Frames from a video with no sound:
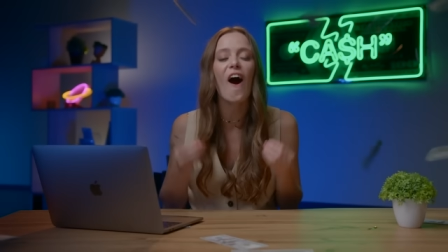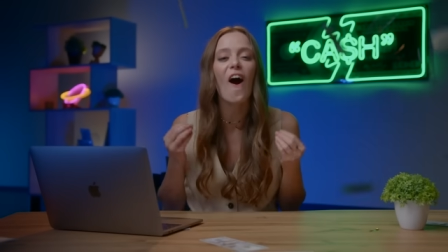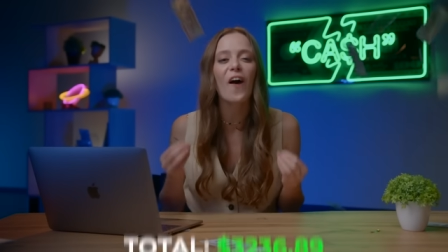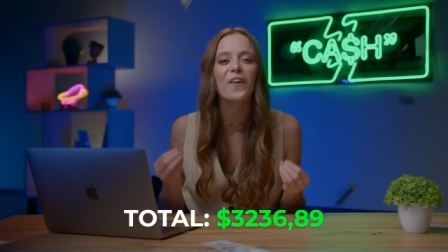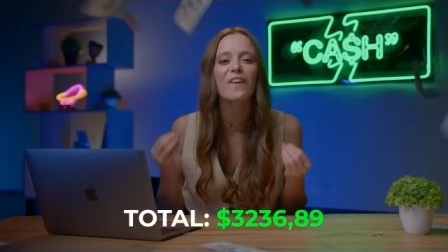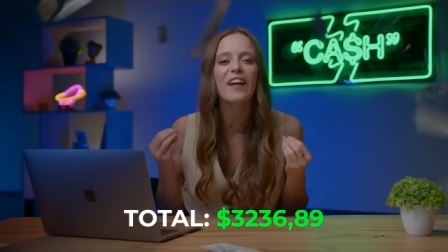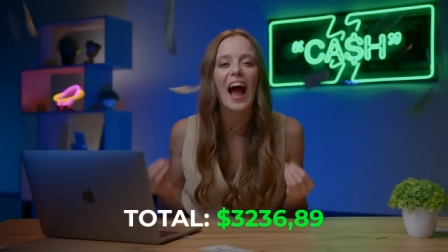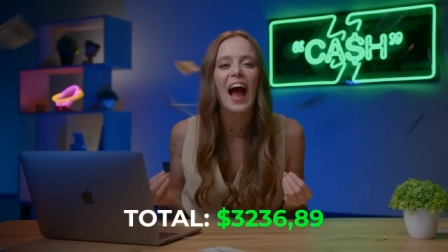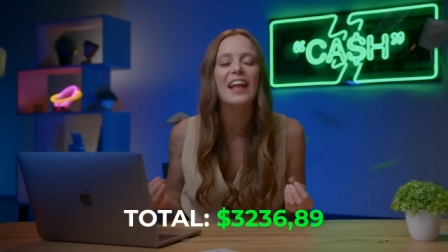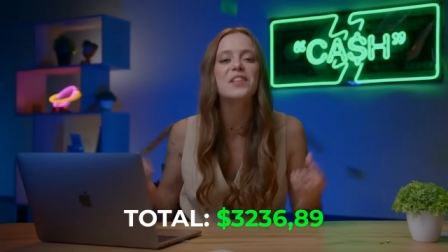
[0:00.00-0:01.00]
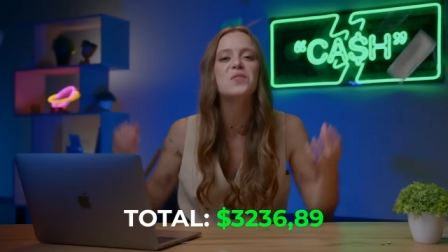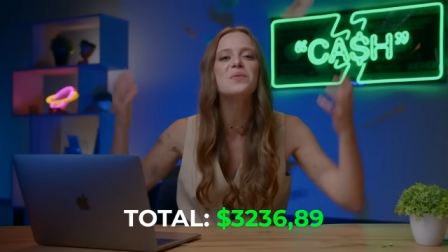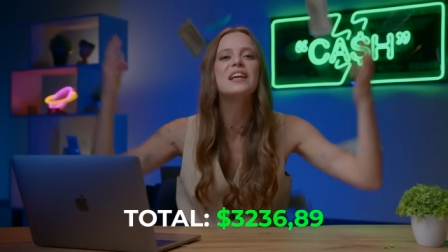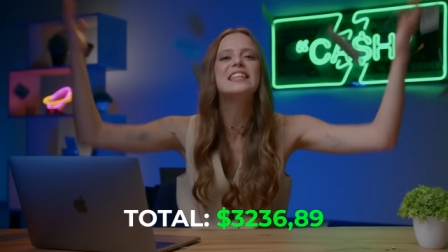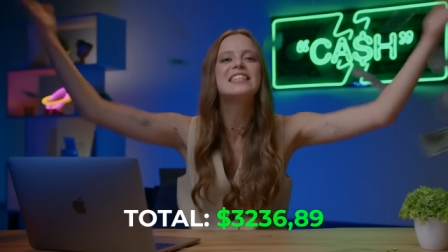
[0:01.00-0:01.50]
All right,
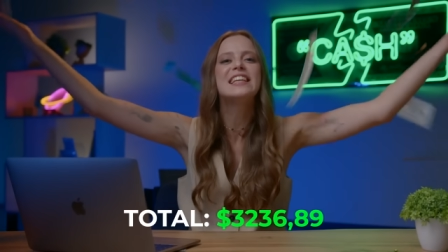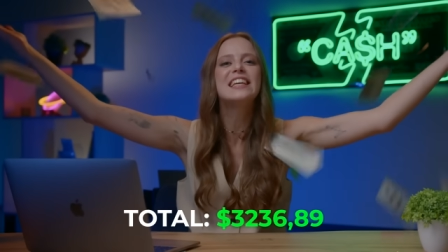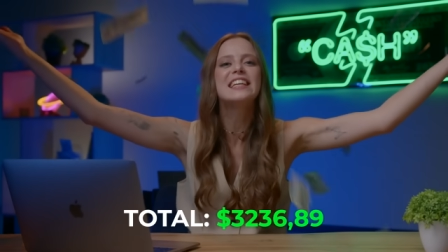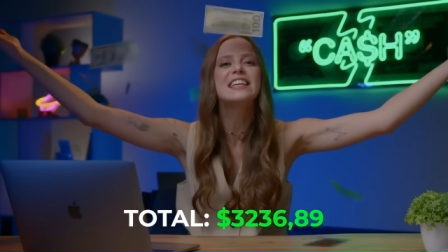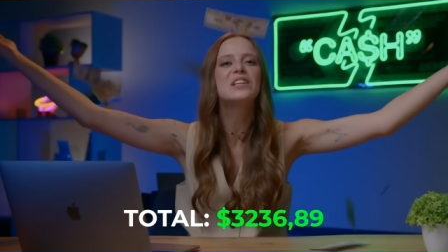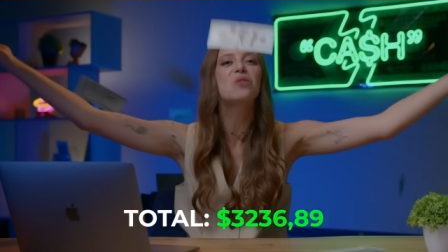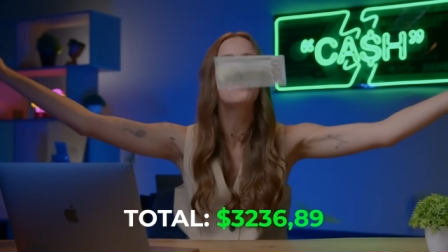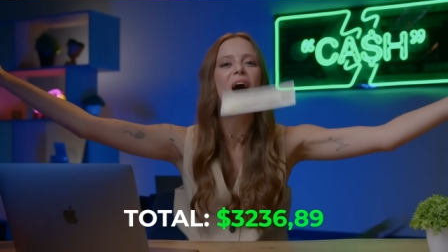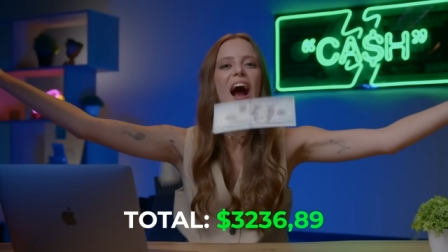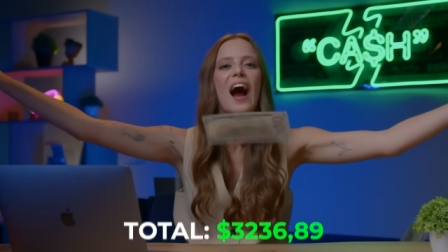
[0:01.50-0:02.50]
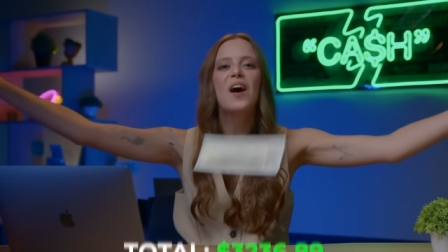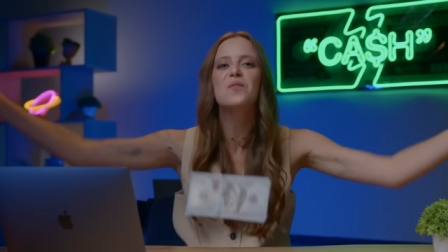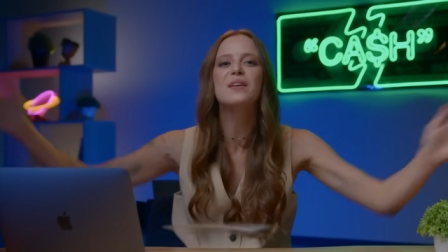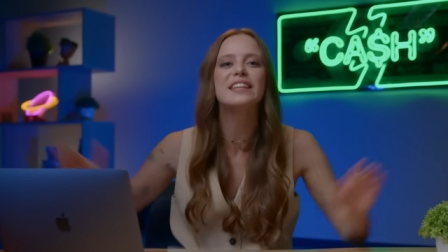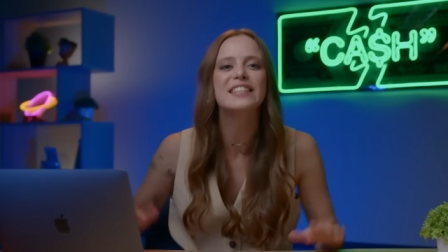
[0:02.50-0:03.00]
we did it!
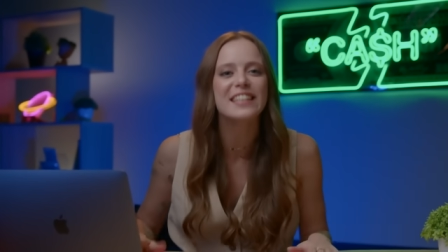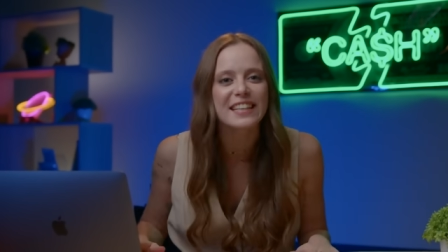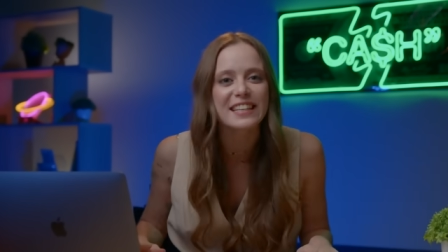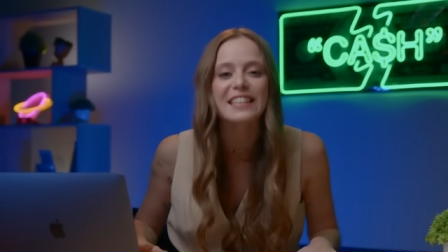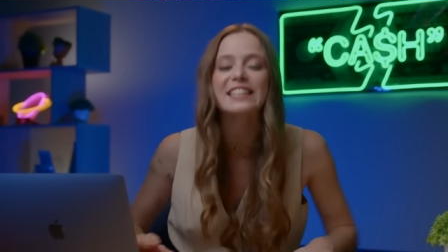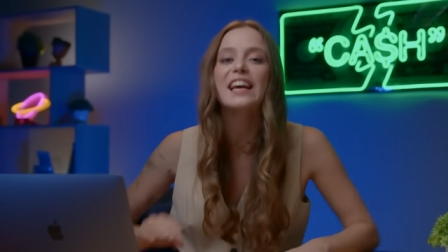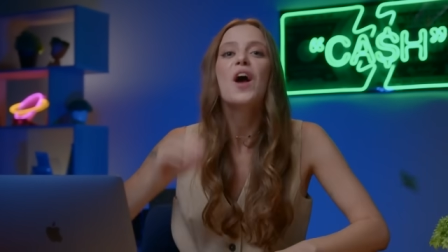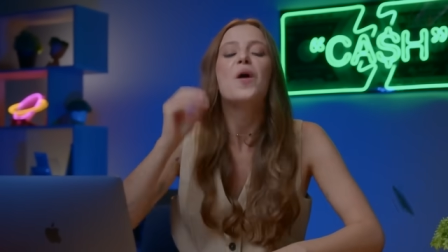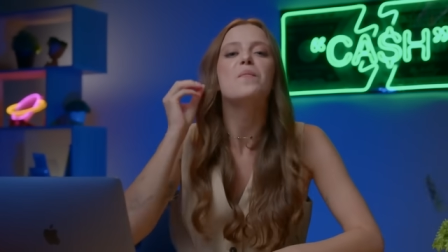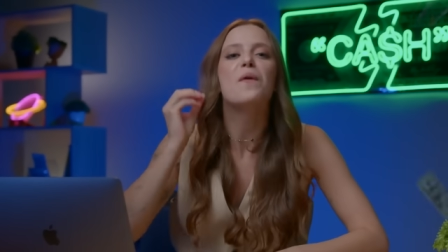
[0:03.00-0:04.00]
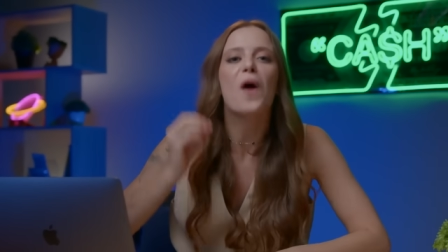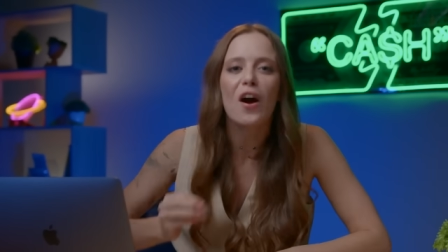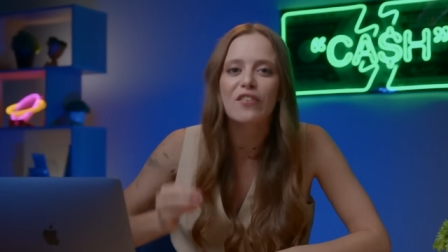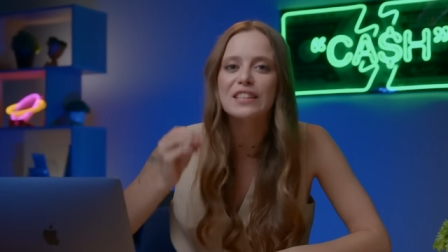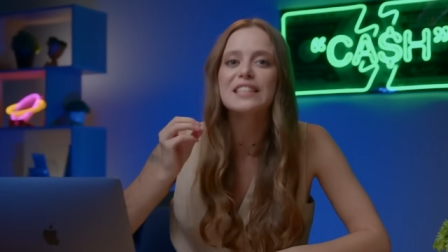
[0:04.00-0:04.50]
Wow, we did it!
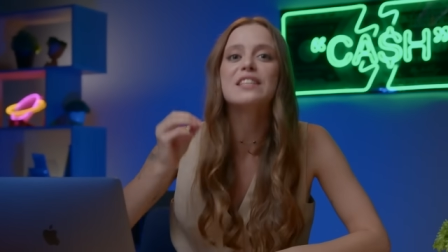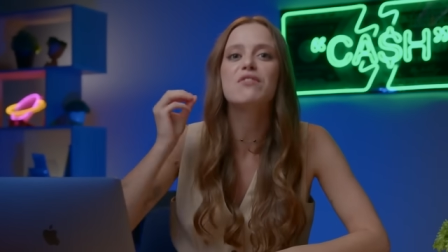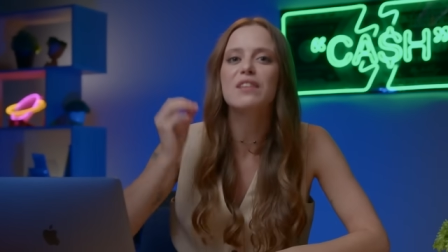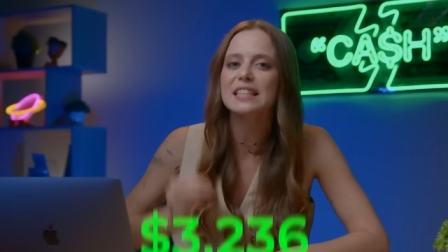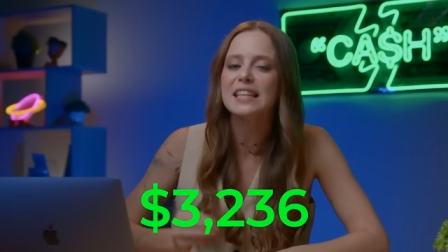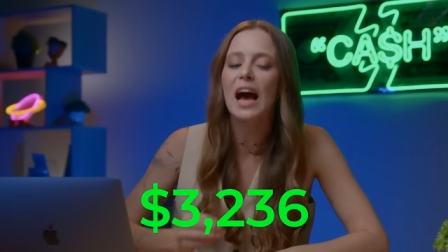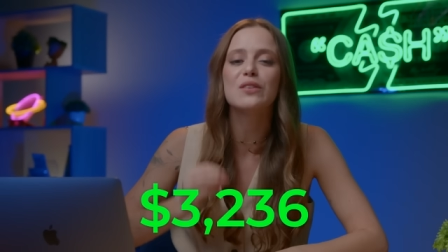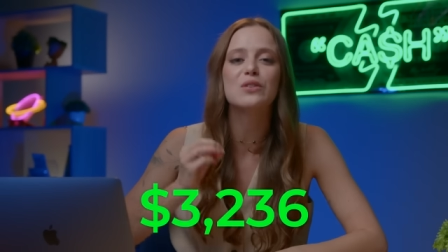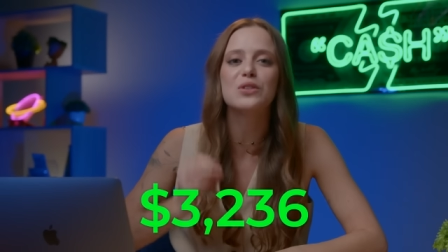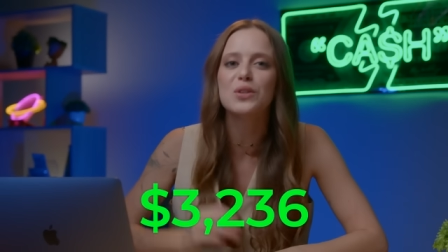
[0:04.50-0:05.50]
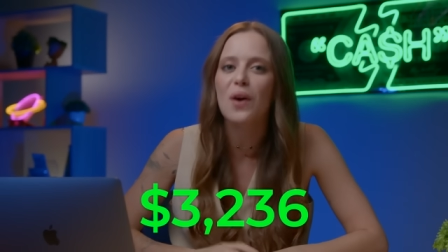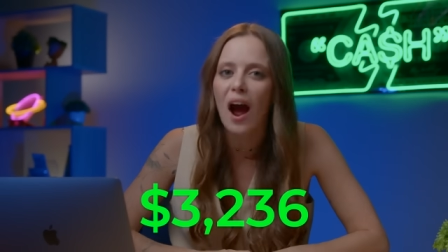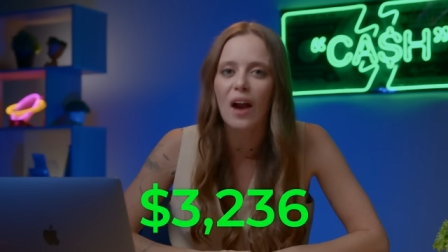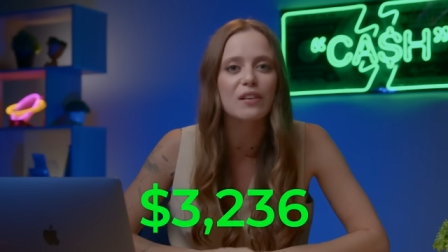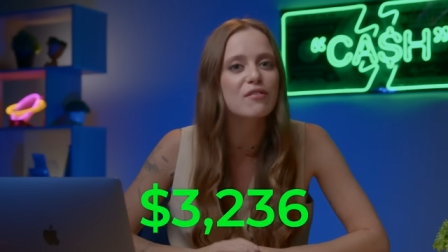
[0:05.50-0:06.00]
Profit is
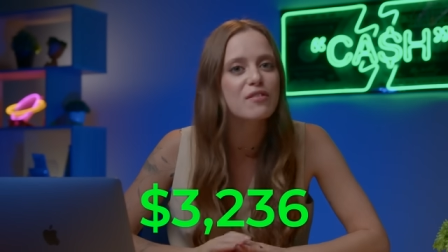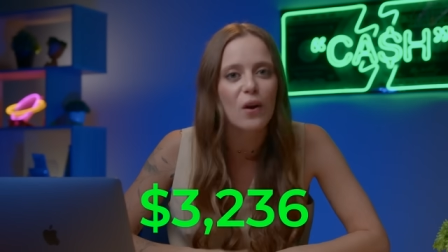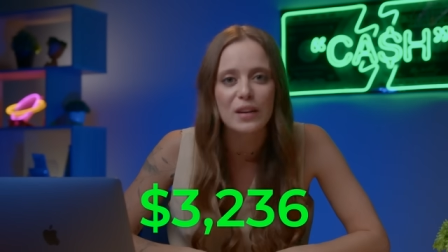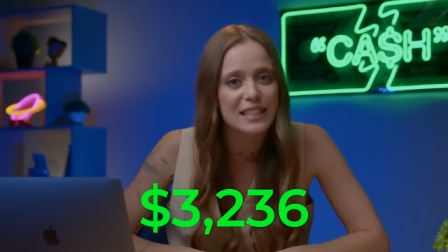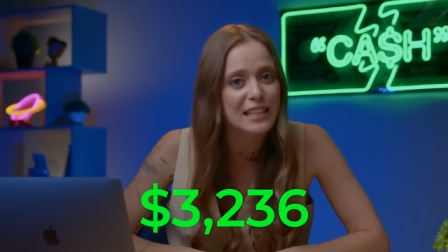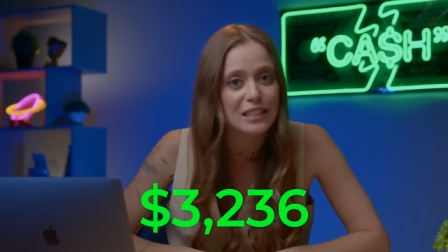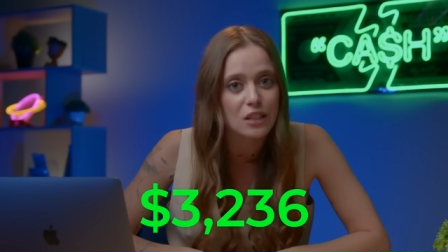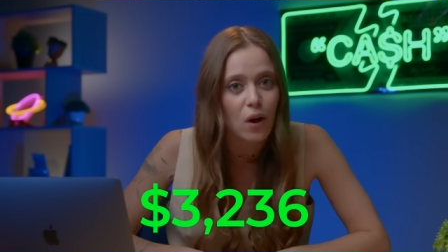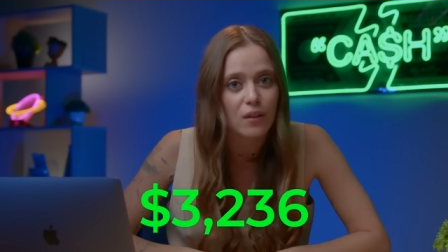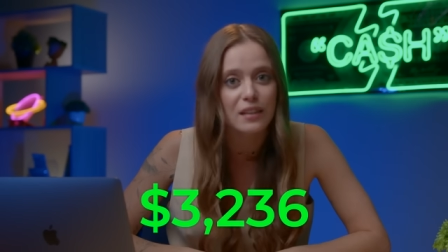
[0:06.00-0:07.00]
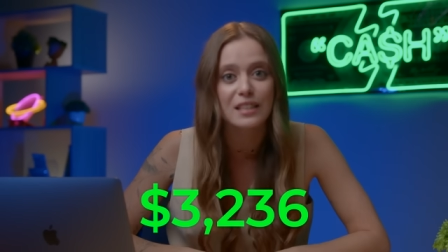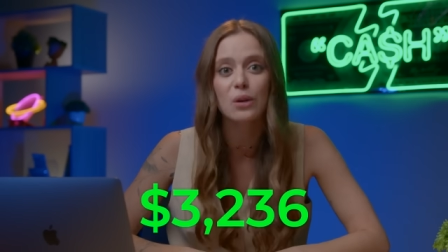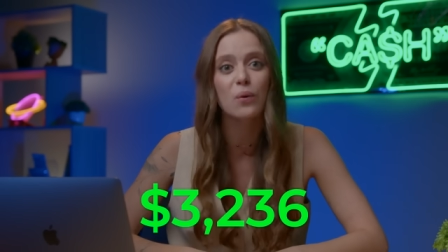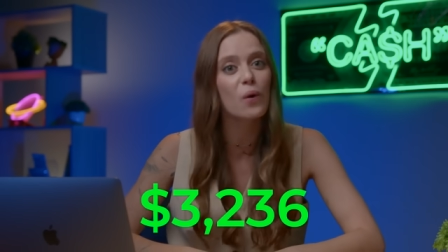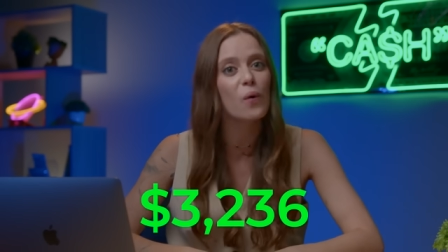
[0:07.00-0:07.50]
$3,236.
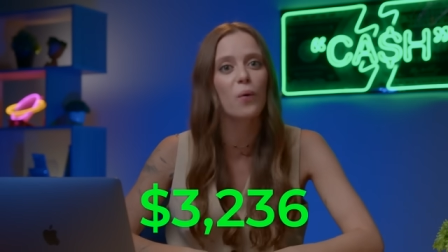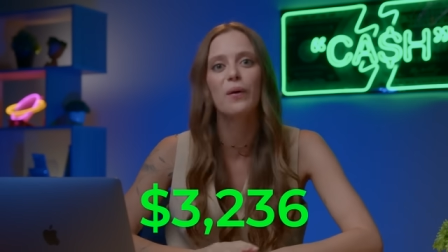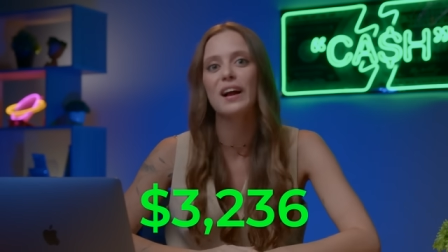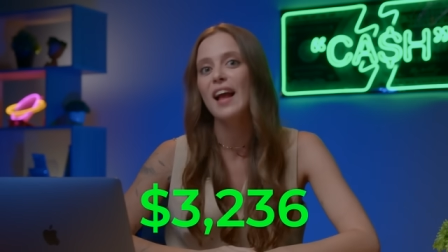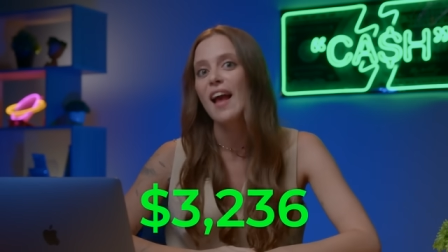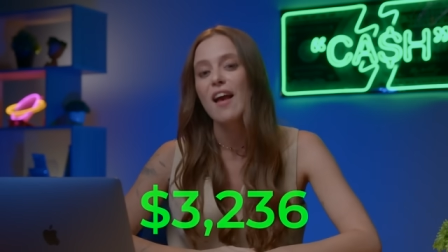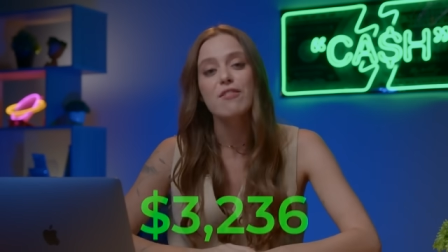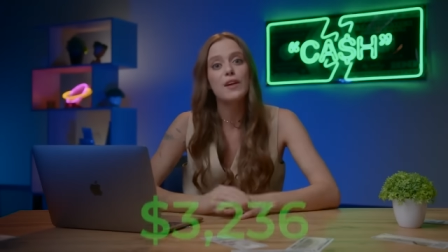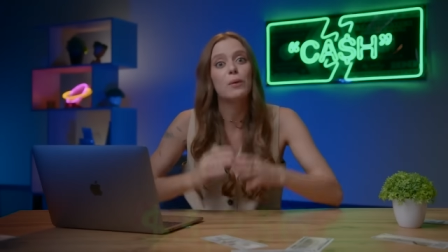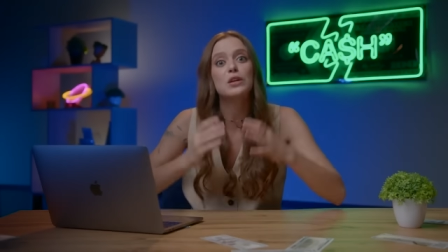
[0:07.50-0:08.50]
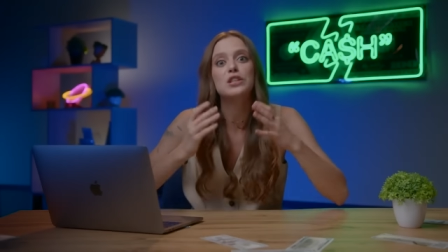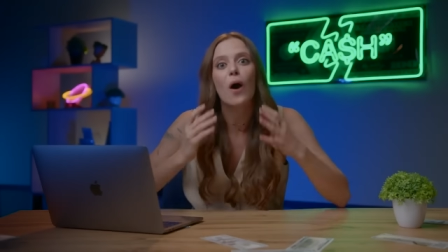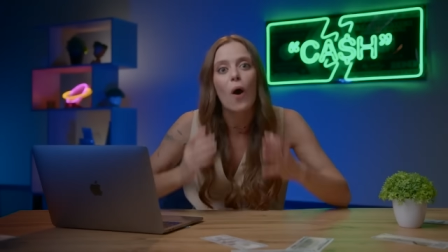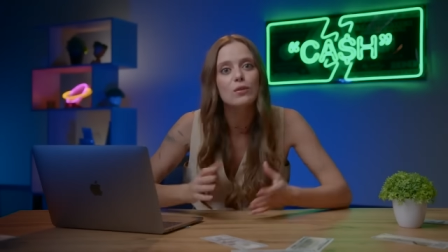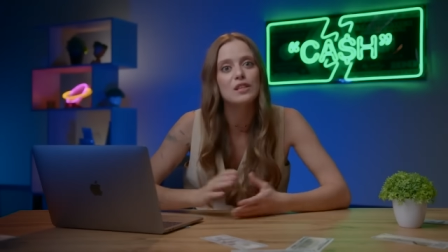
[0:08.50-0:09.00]
Whew, that was
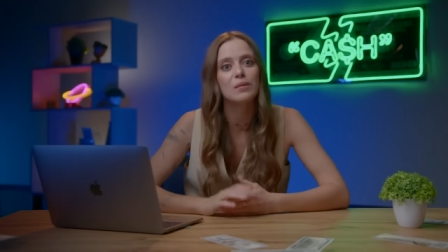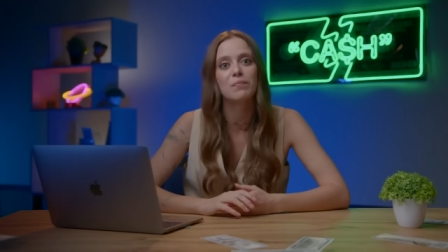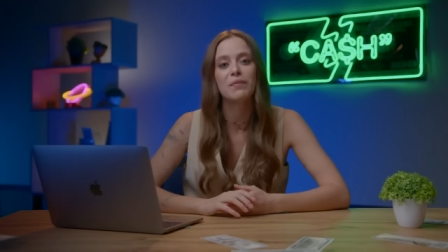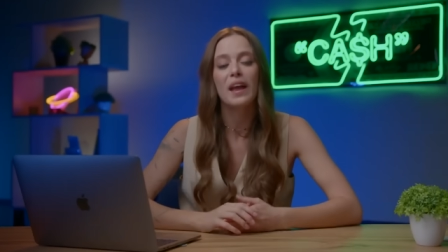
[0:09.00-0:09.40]
awesome!